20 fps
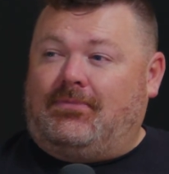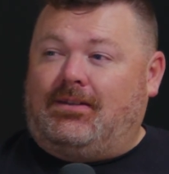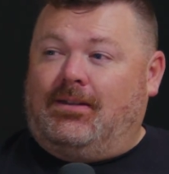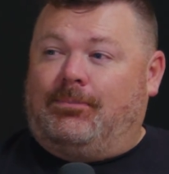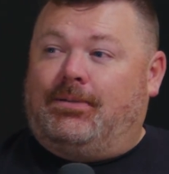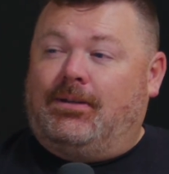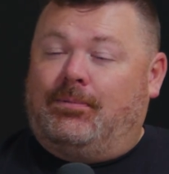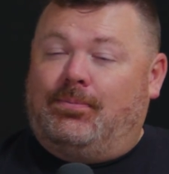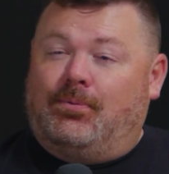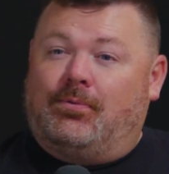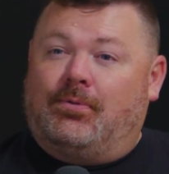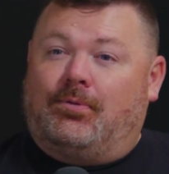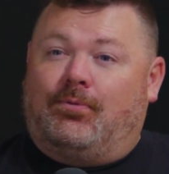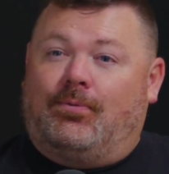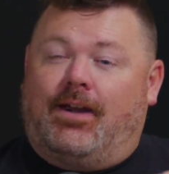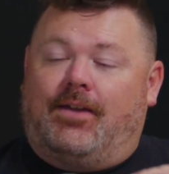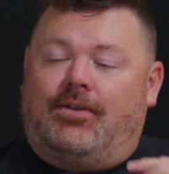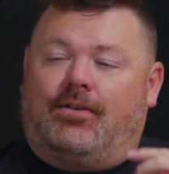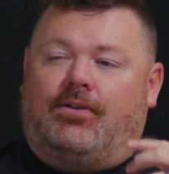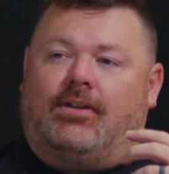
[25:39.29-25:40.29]
People would
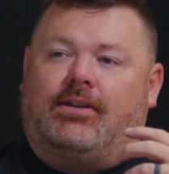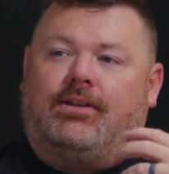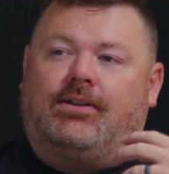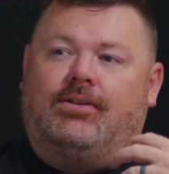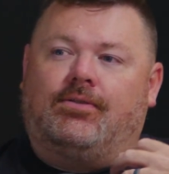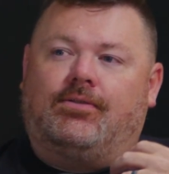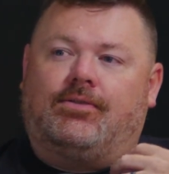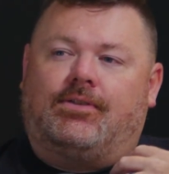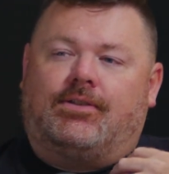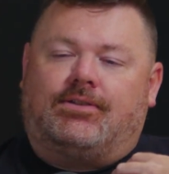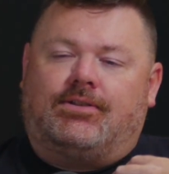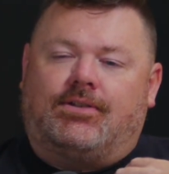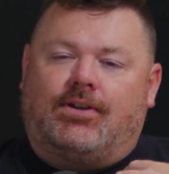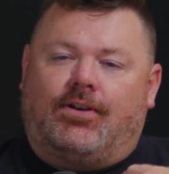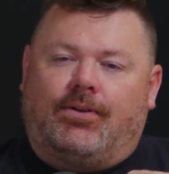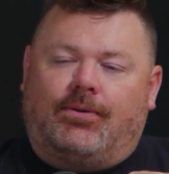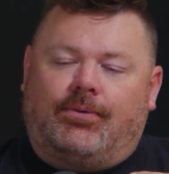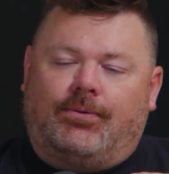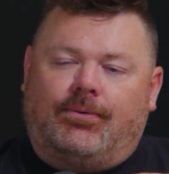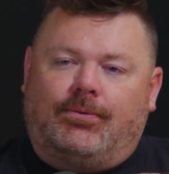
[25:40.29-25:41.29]
rather hear the
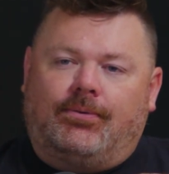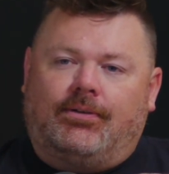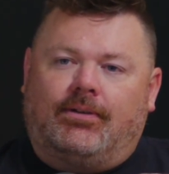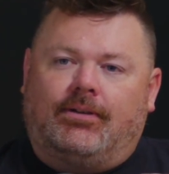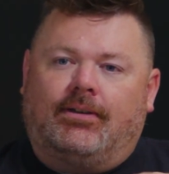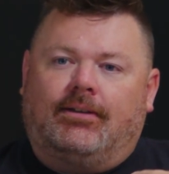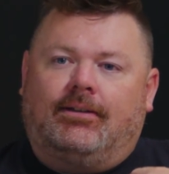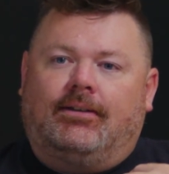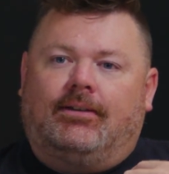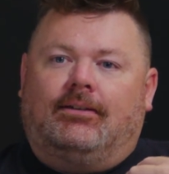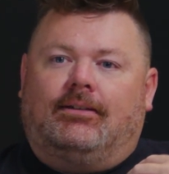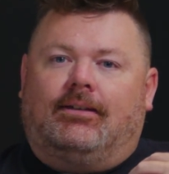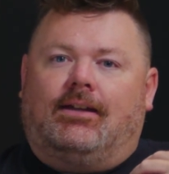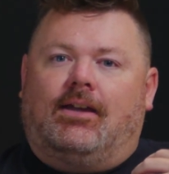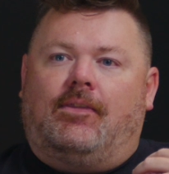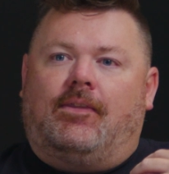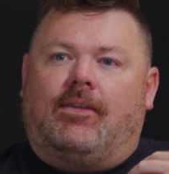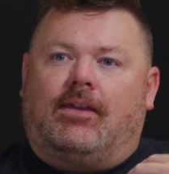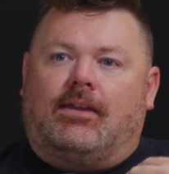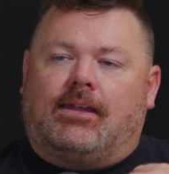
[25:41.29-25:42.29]
tone
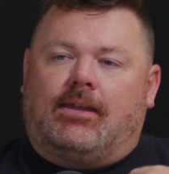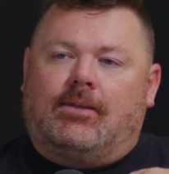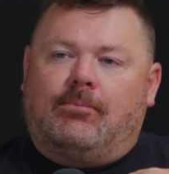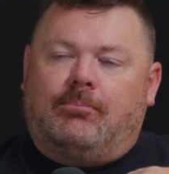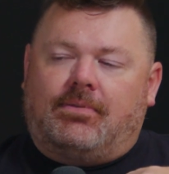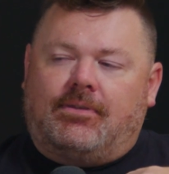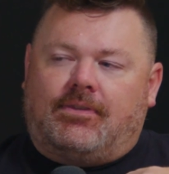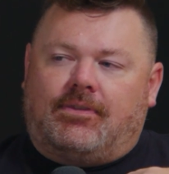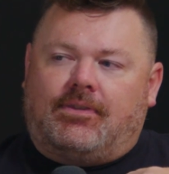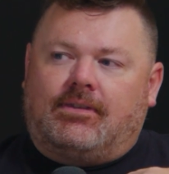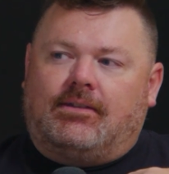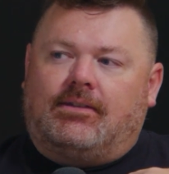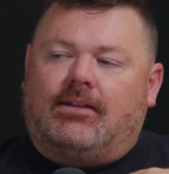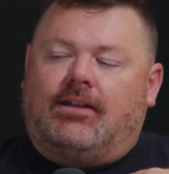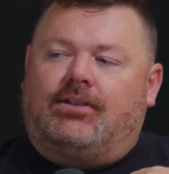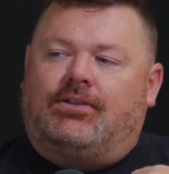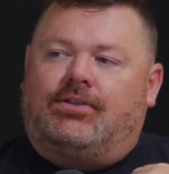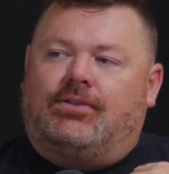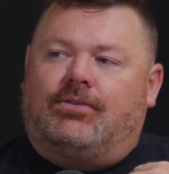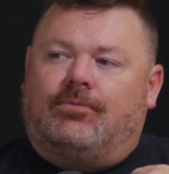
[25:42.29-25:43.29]
and the empathy
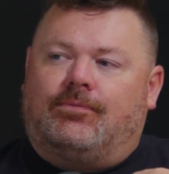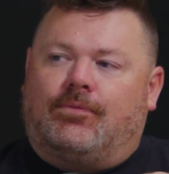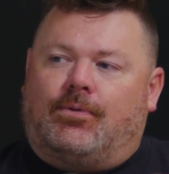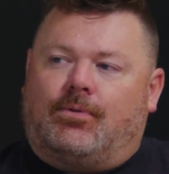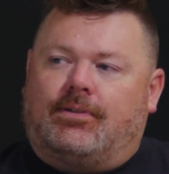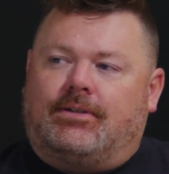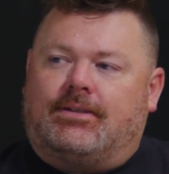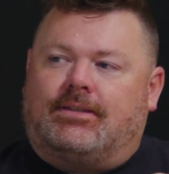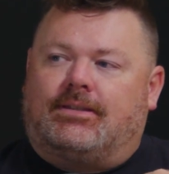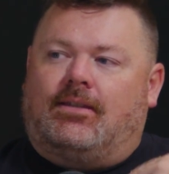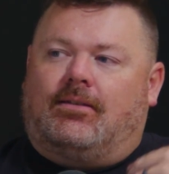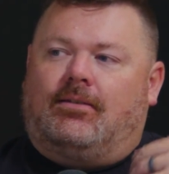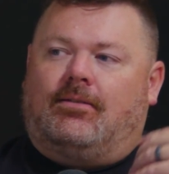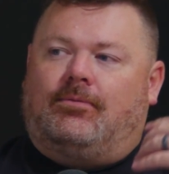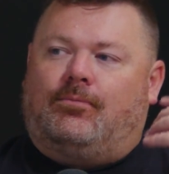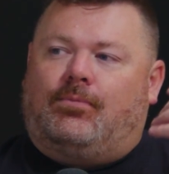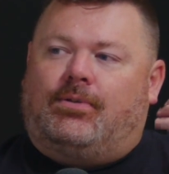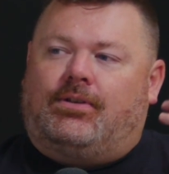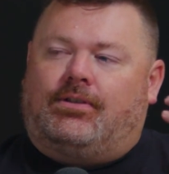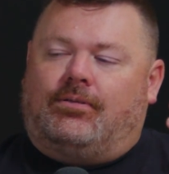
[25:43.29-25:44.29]
in your voice
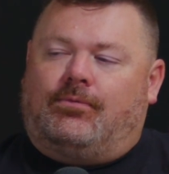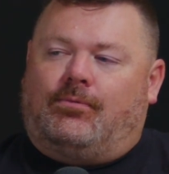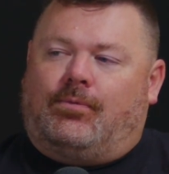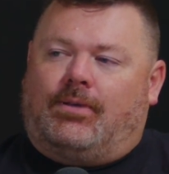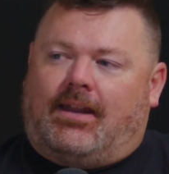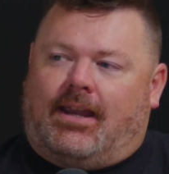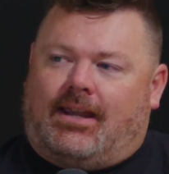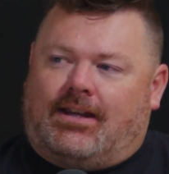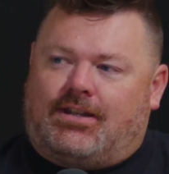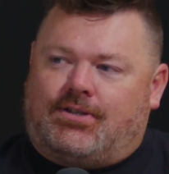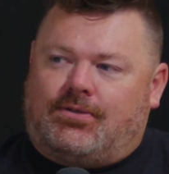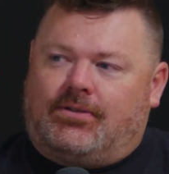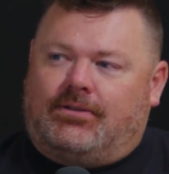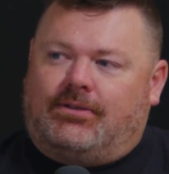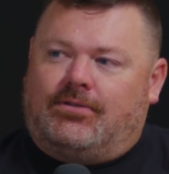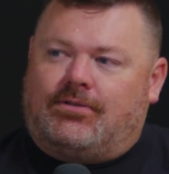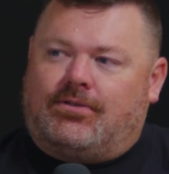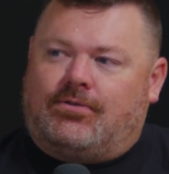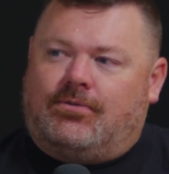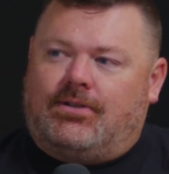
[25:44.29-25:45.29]
when answering
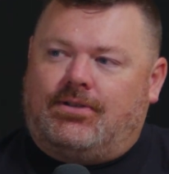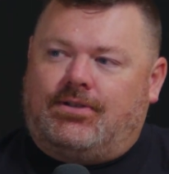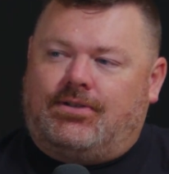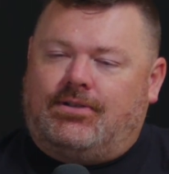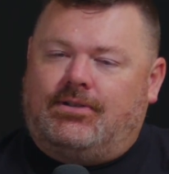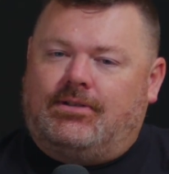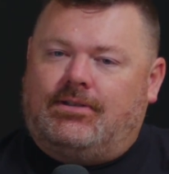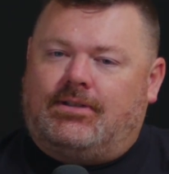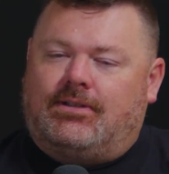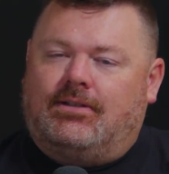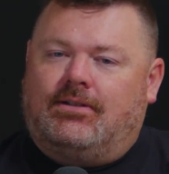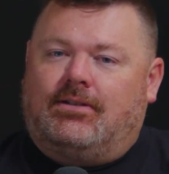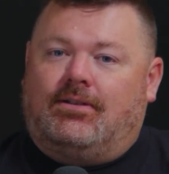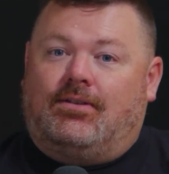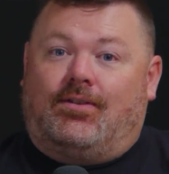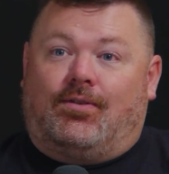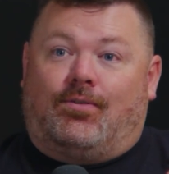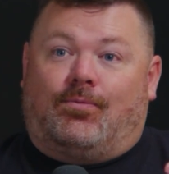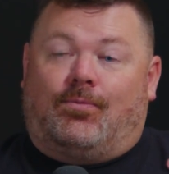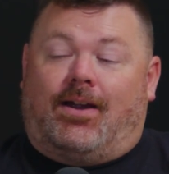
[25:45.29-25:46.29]
those questions
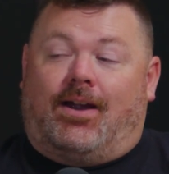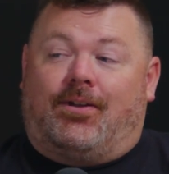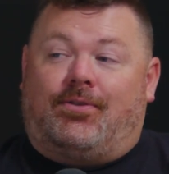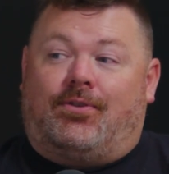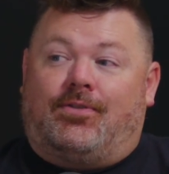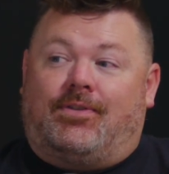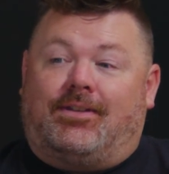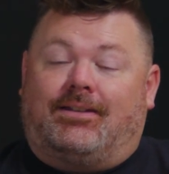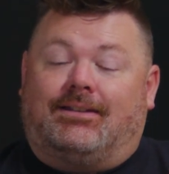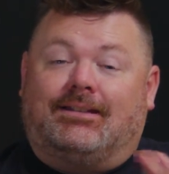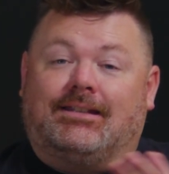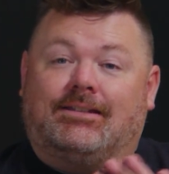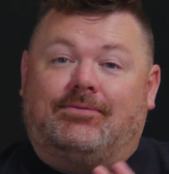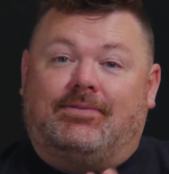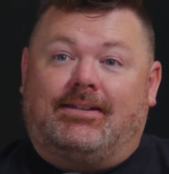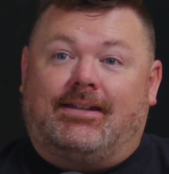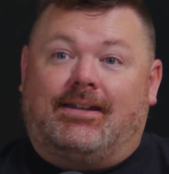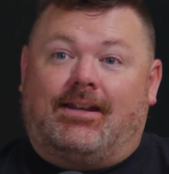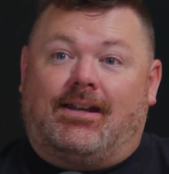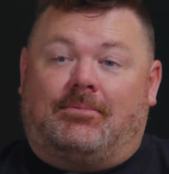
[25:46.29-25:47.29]
rather than
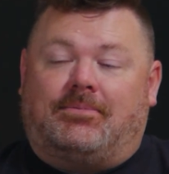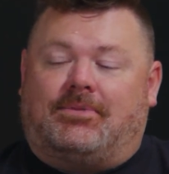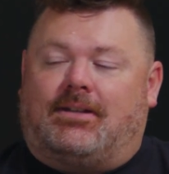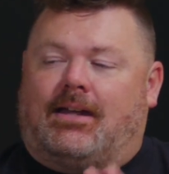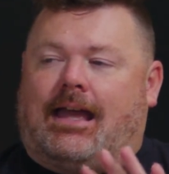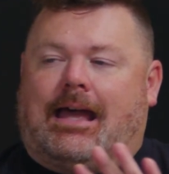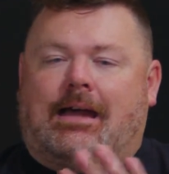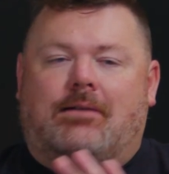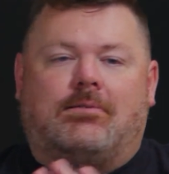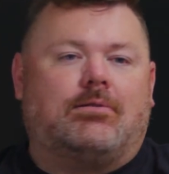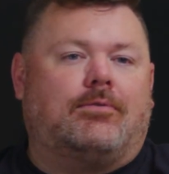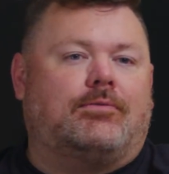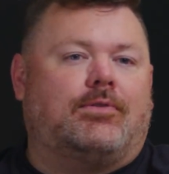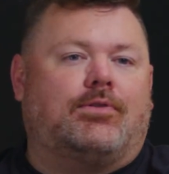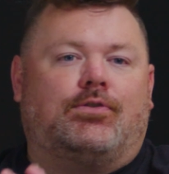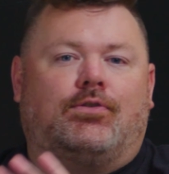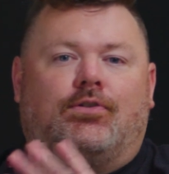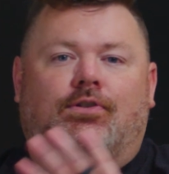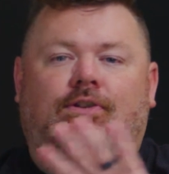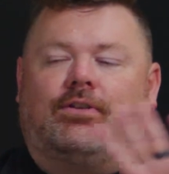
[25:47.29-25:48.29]
leaving it up to however
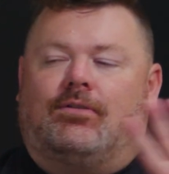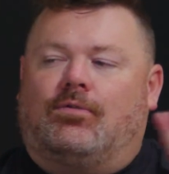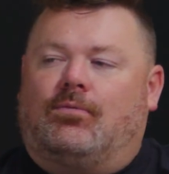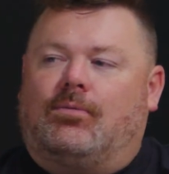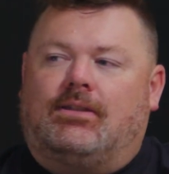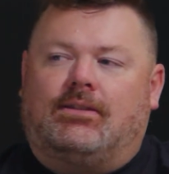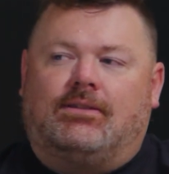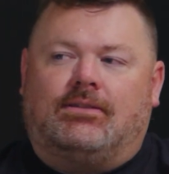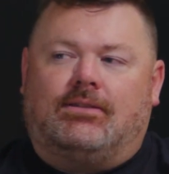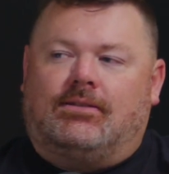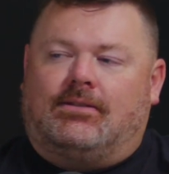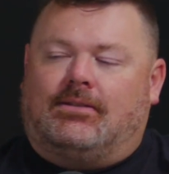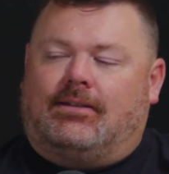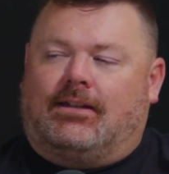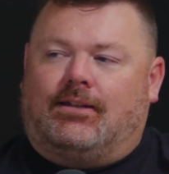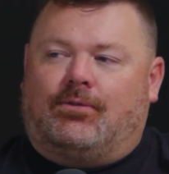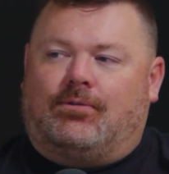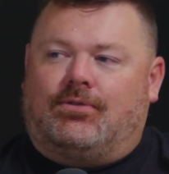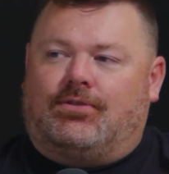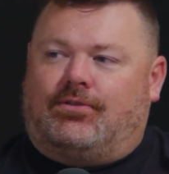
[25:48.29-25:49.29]
they're going to read the
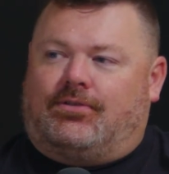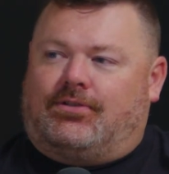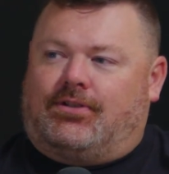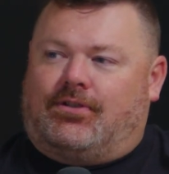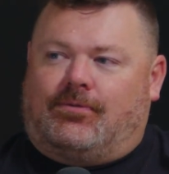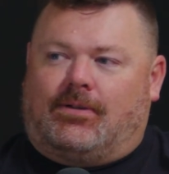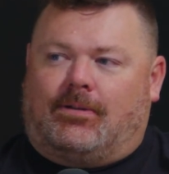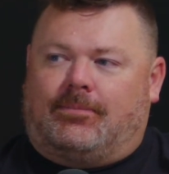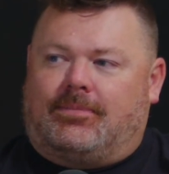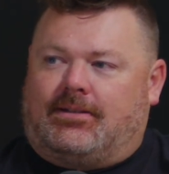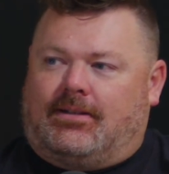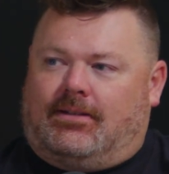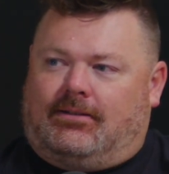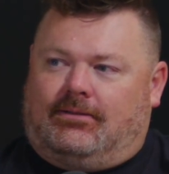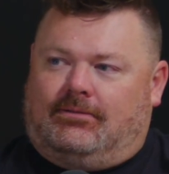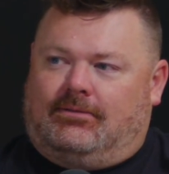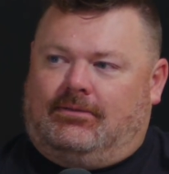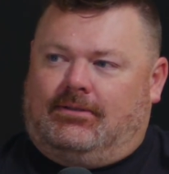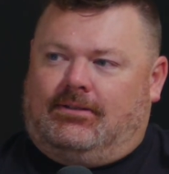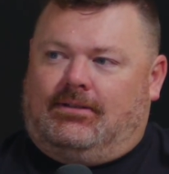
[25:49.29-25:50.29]
language on your website.
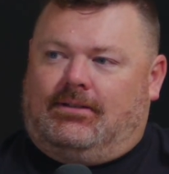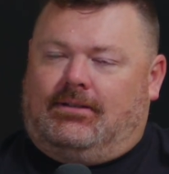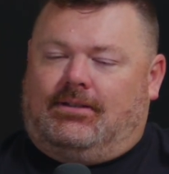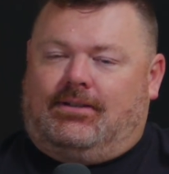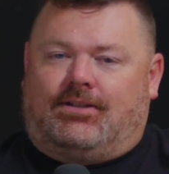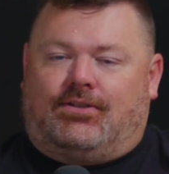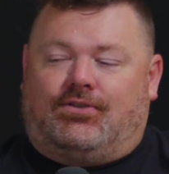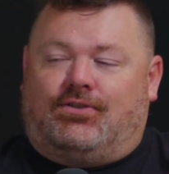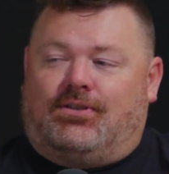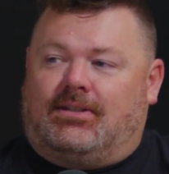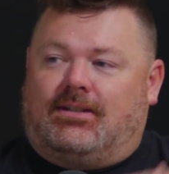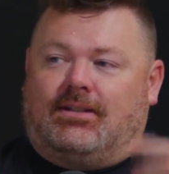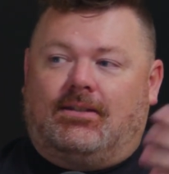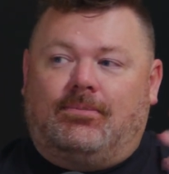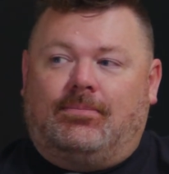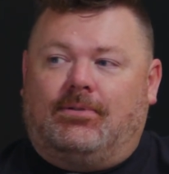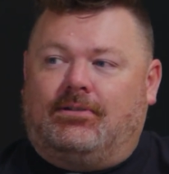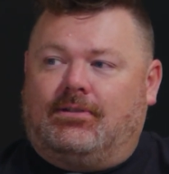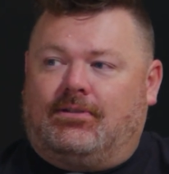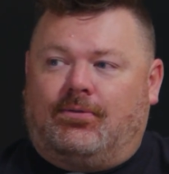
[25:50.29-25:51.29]
Yeah. So just
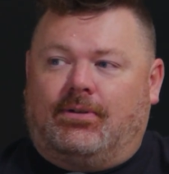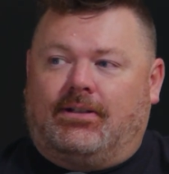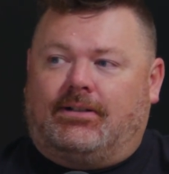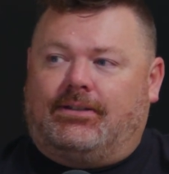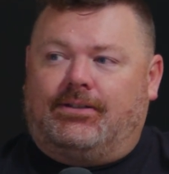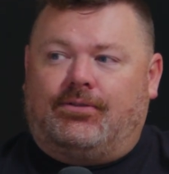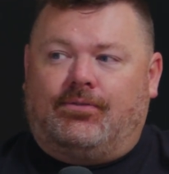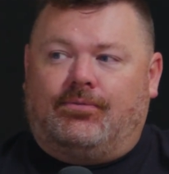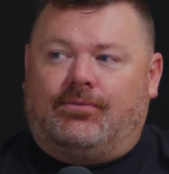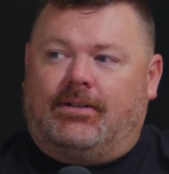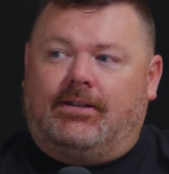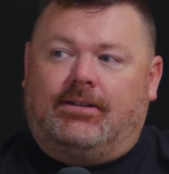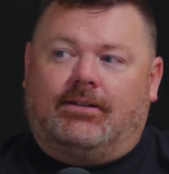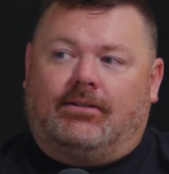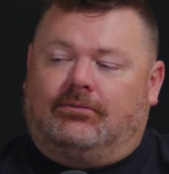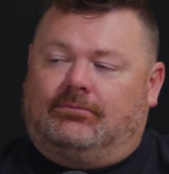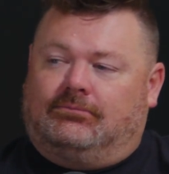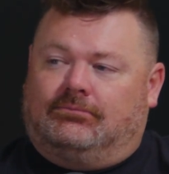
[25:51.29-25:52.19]
give them a quick little video.